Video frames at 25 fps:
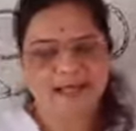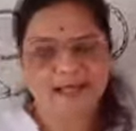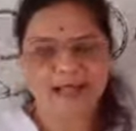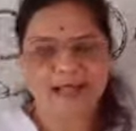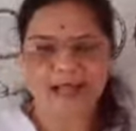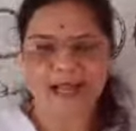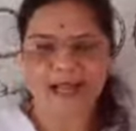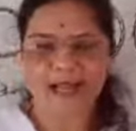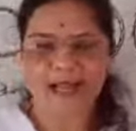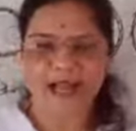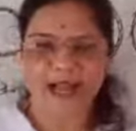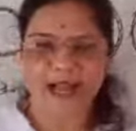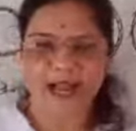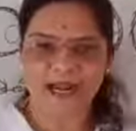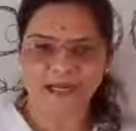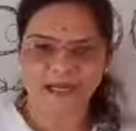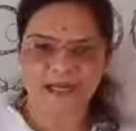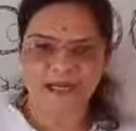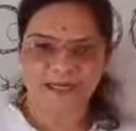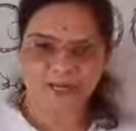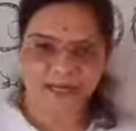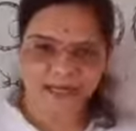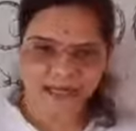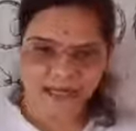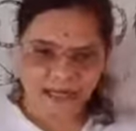they are at
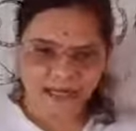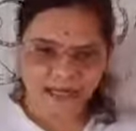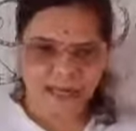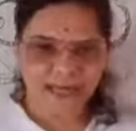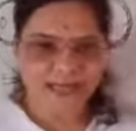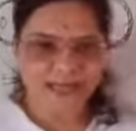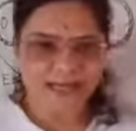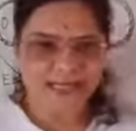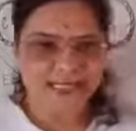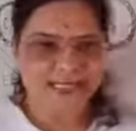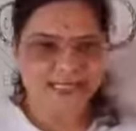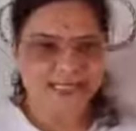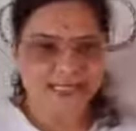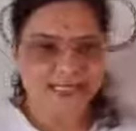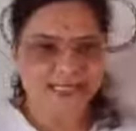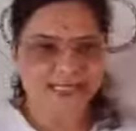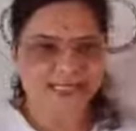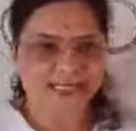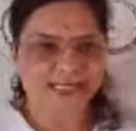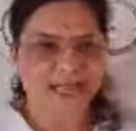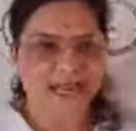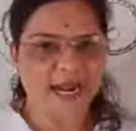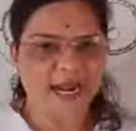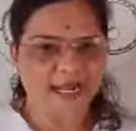the working places.